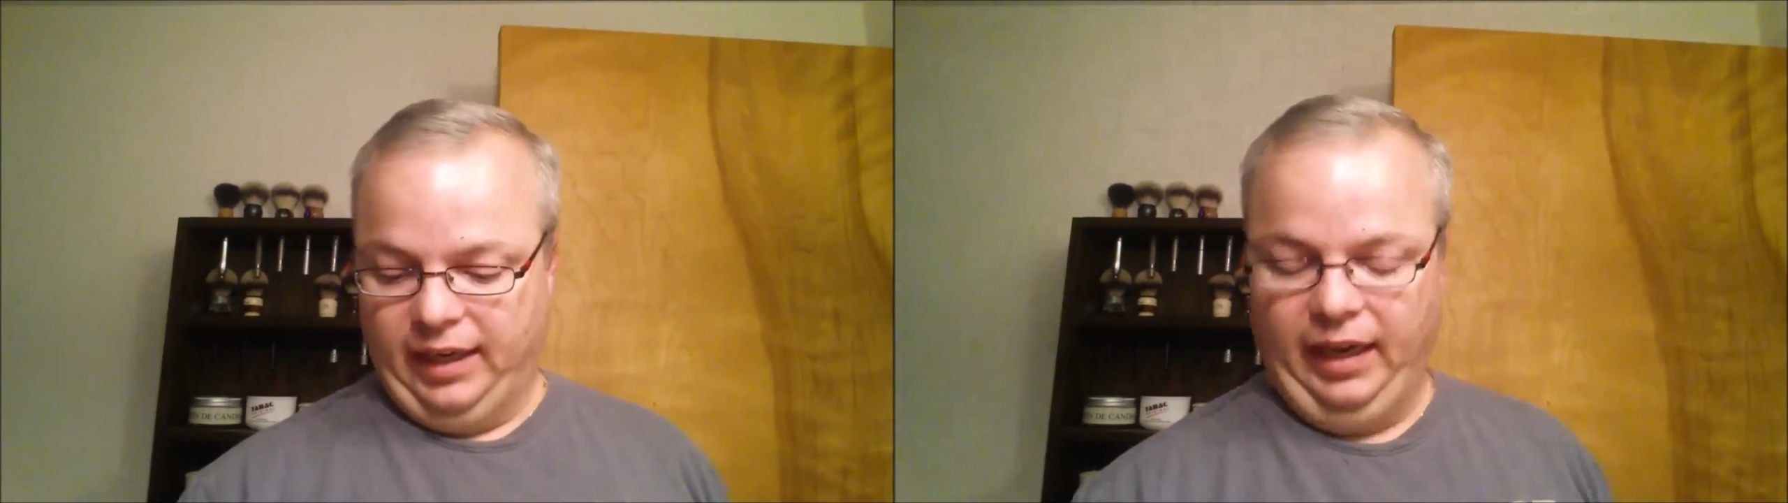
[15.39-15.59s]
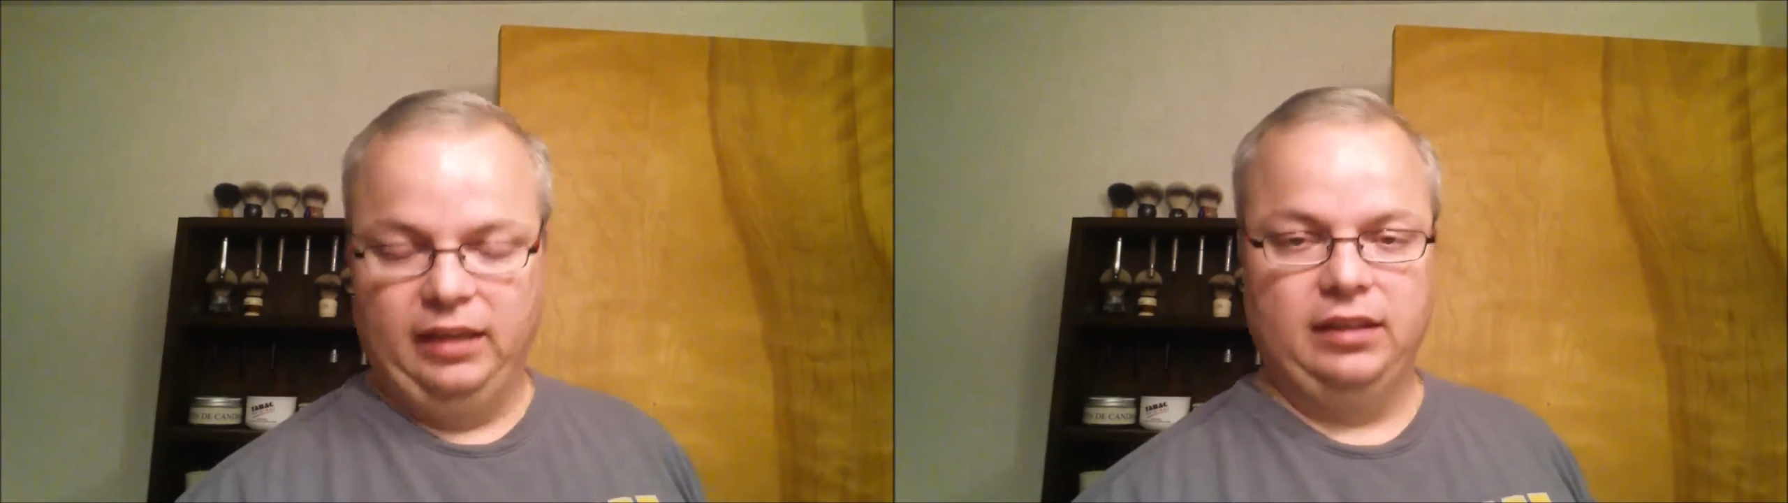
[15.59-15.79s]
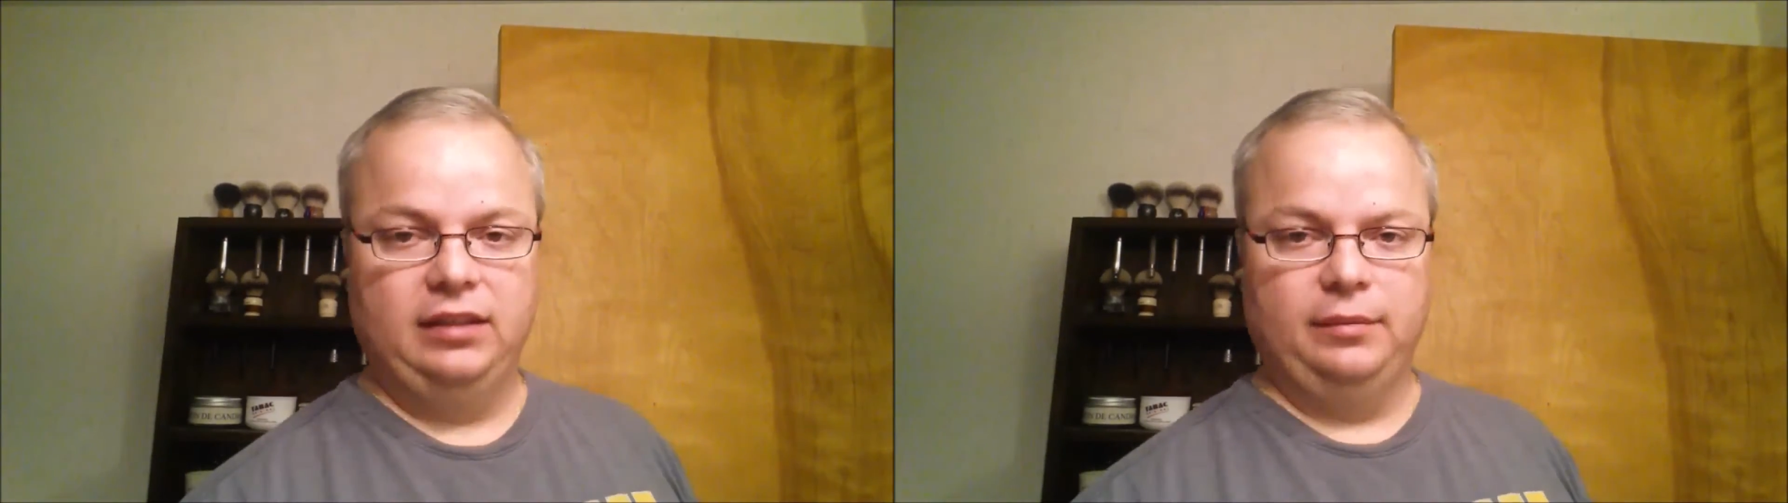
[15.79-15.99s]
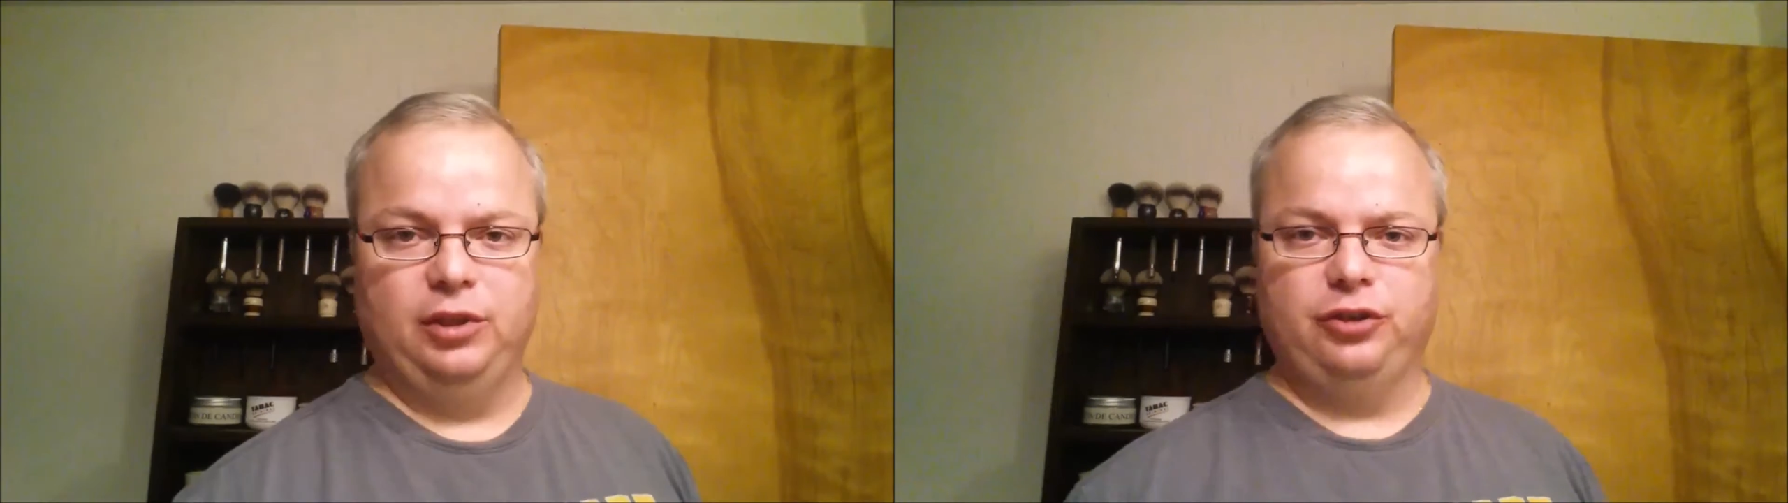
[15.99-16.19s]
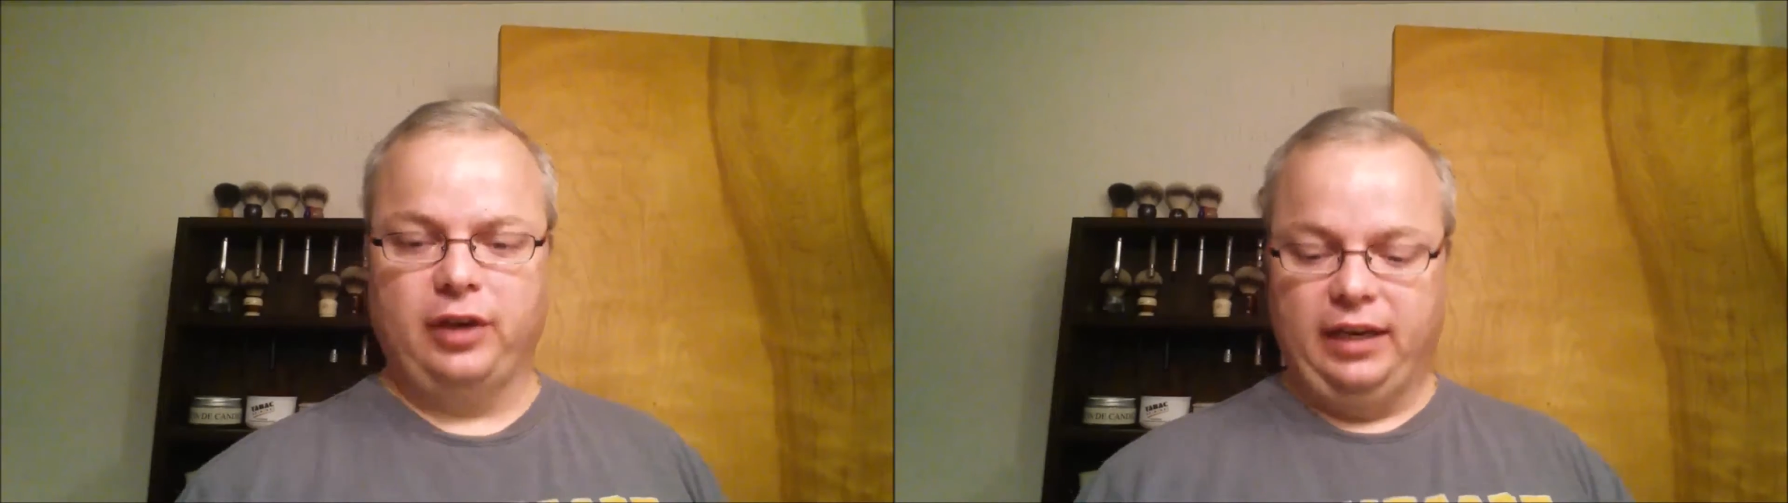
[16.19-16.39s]
and a
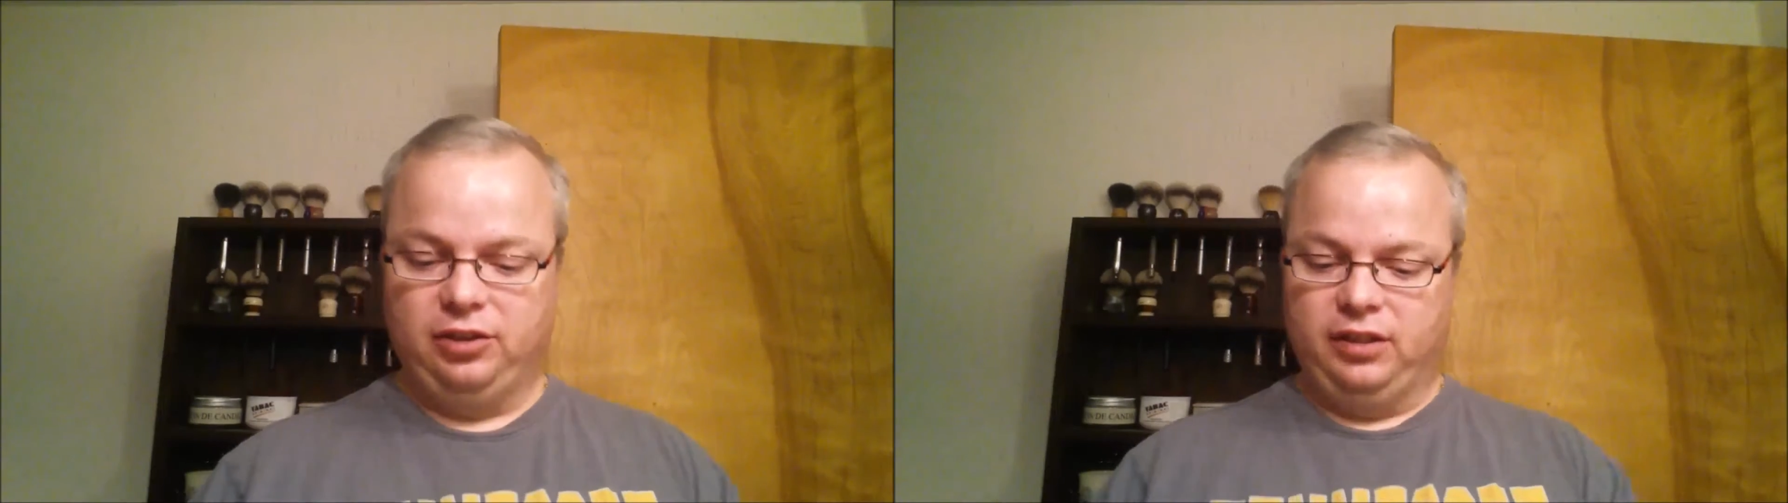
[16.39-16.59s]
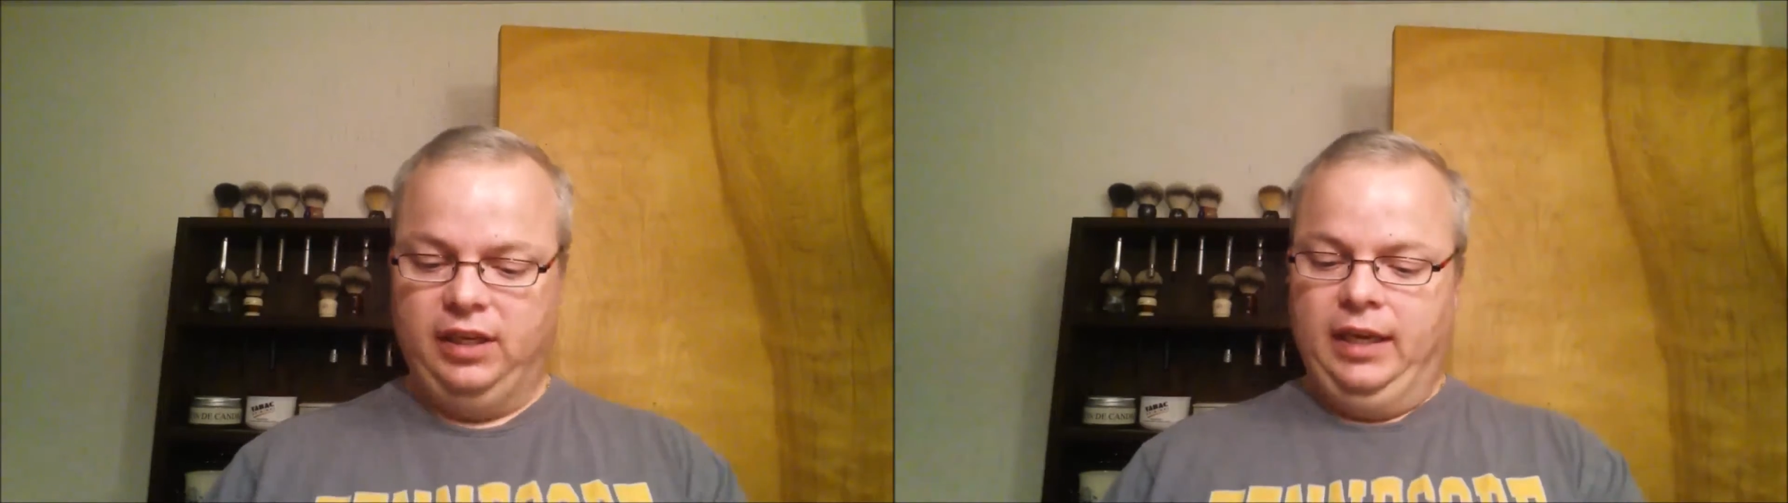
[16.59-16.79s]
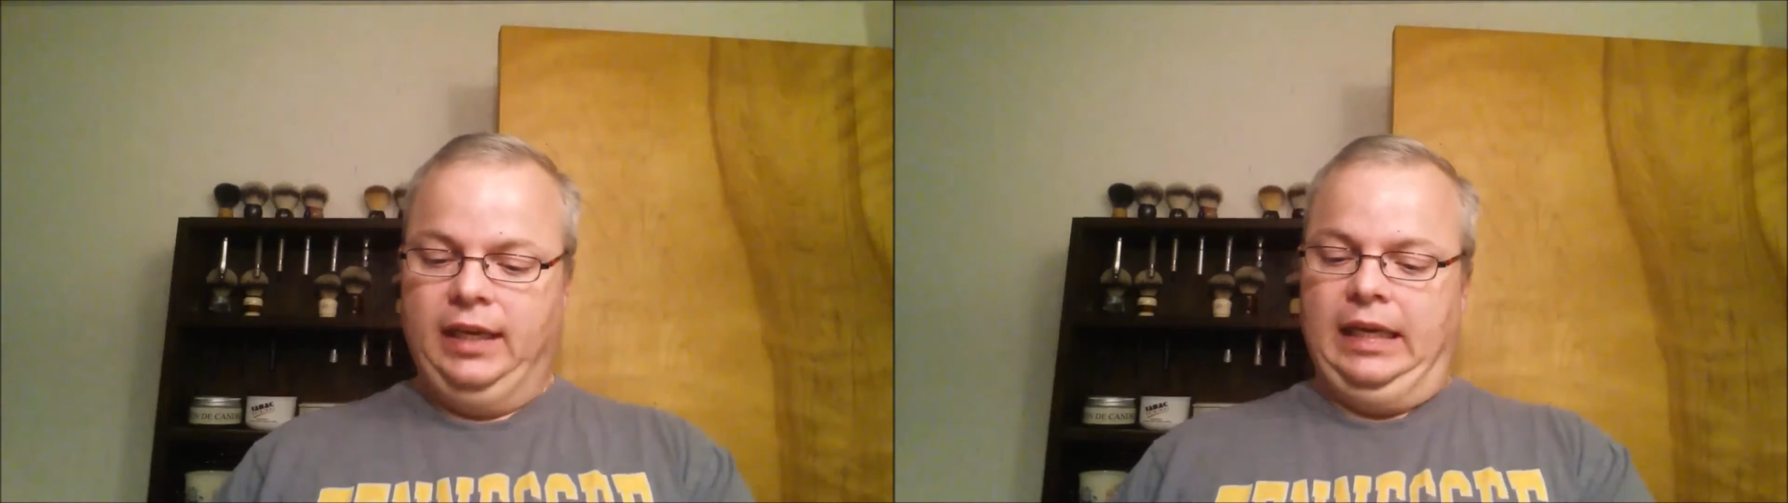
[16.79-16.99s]
demonstration.